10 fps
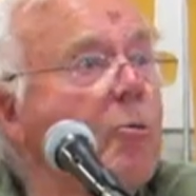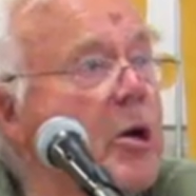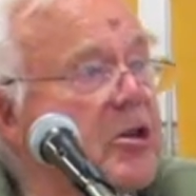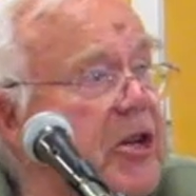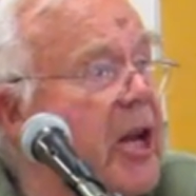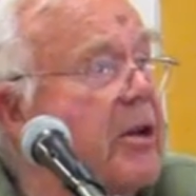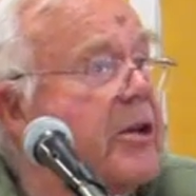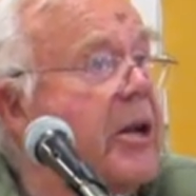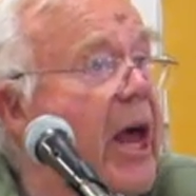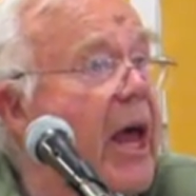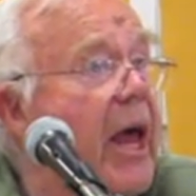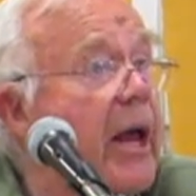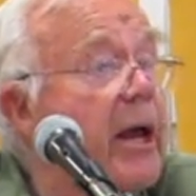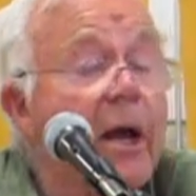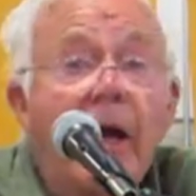We see it
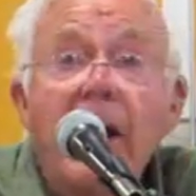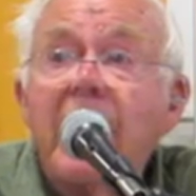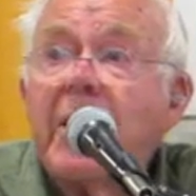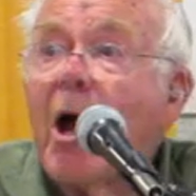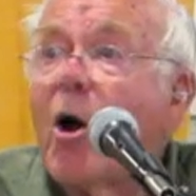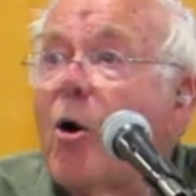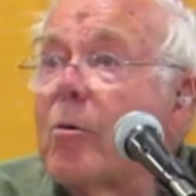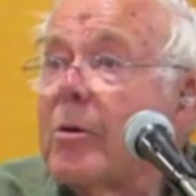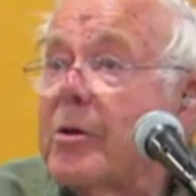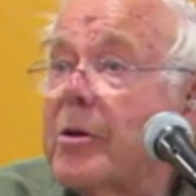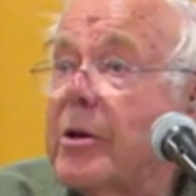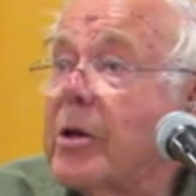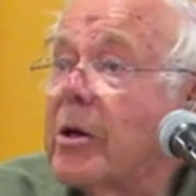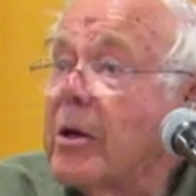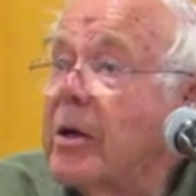today. Now,
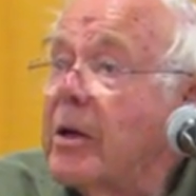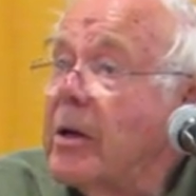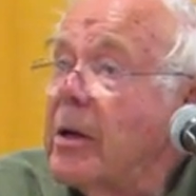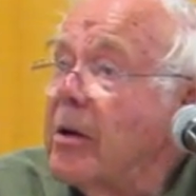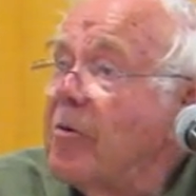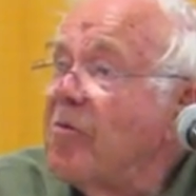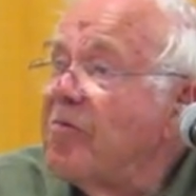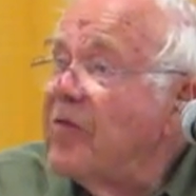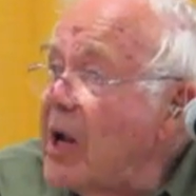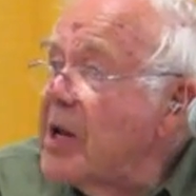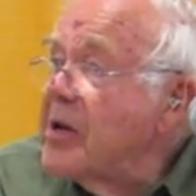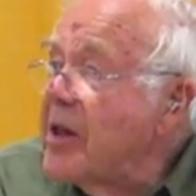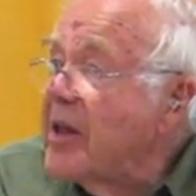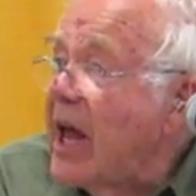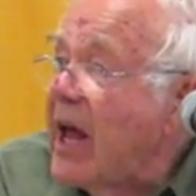the fun
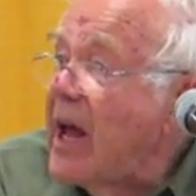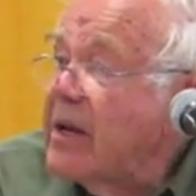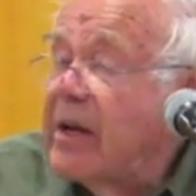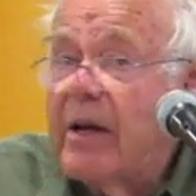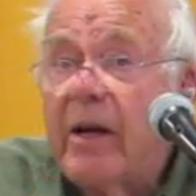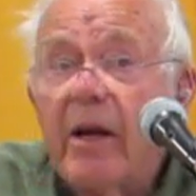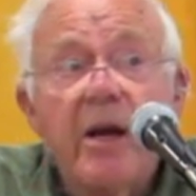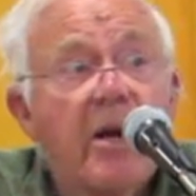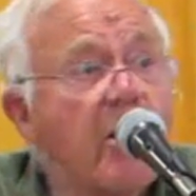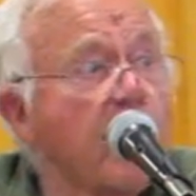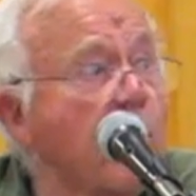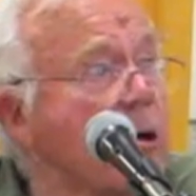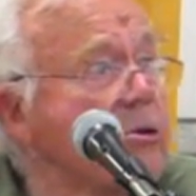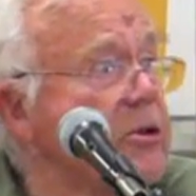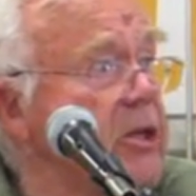in that, of
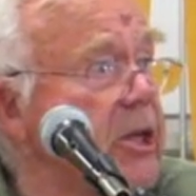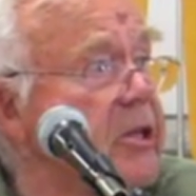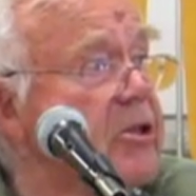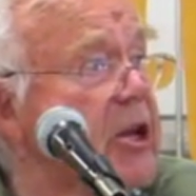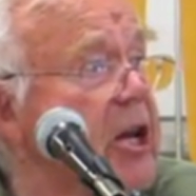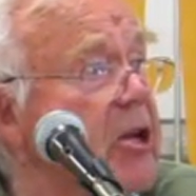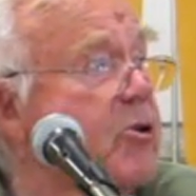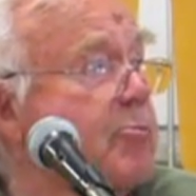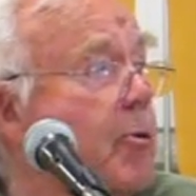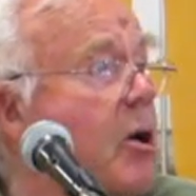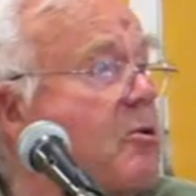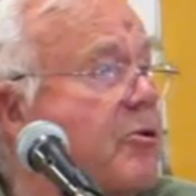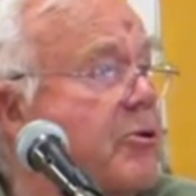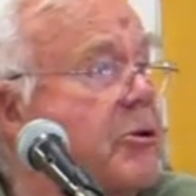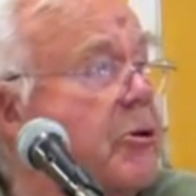course, is the
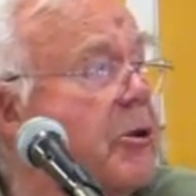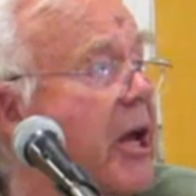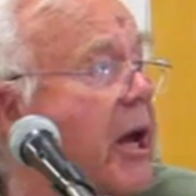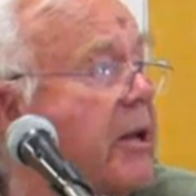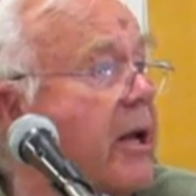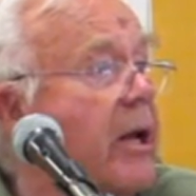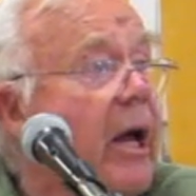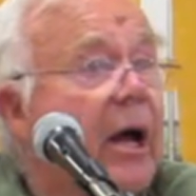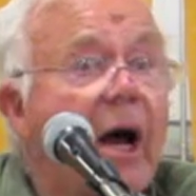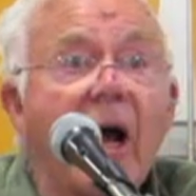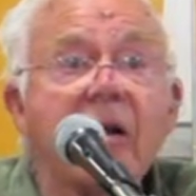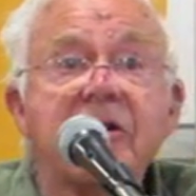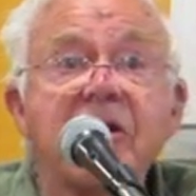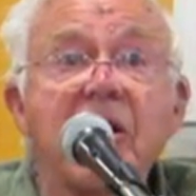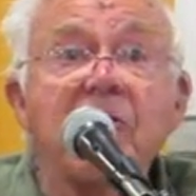inspiration you get out of
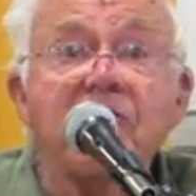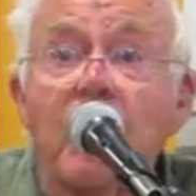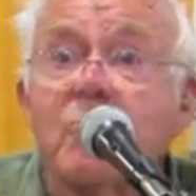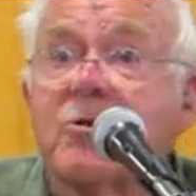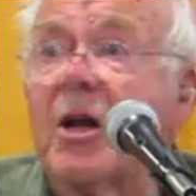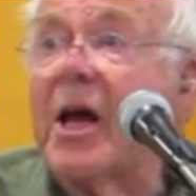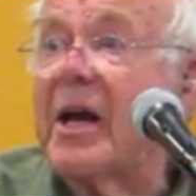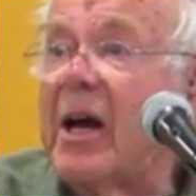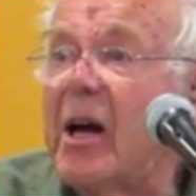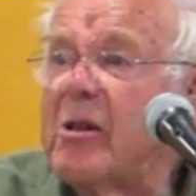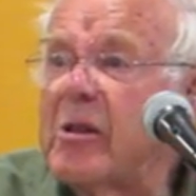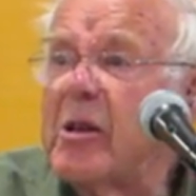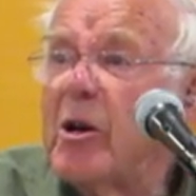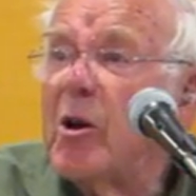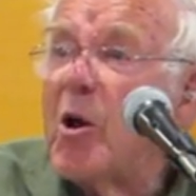seeing folks like
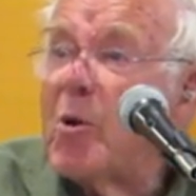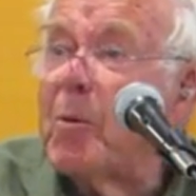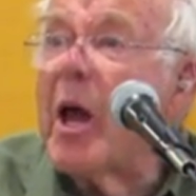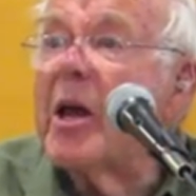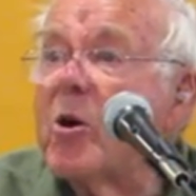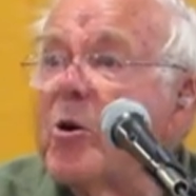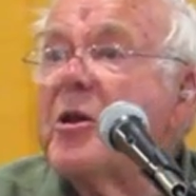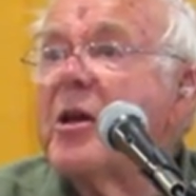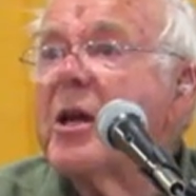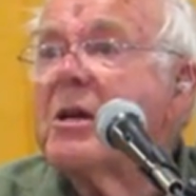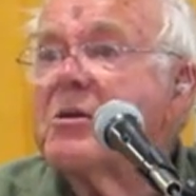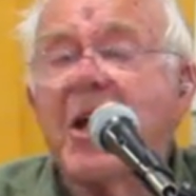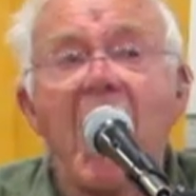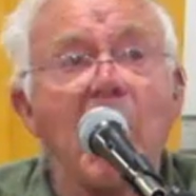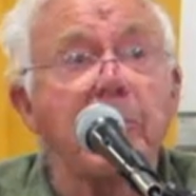us make good things
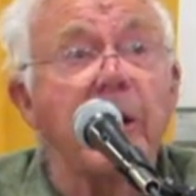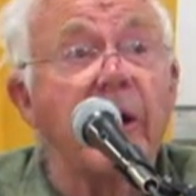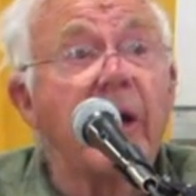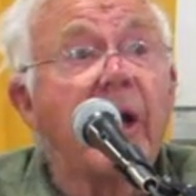happen.